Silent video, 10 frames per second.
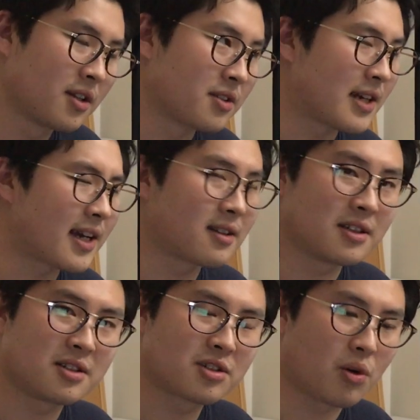
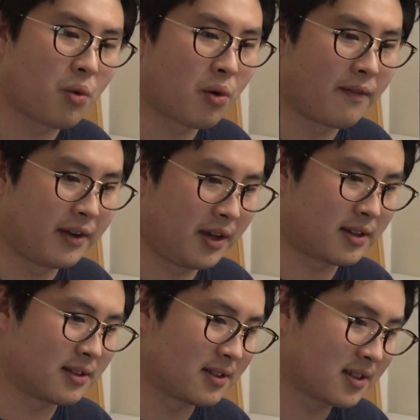cyclists, or
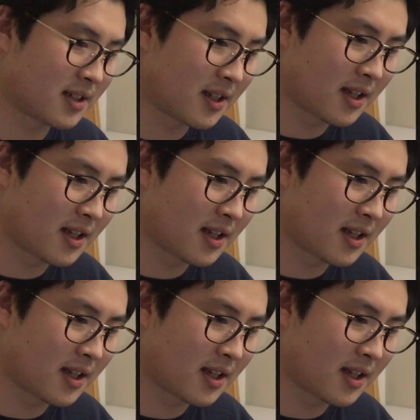vehicles.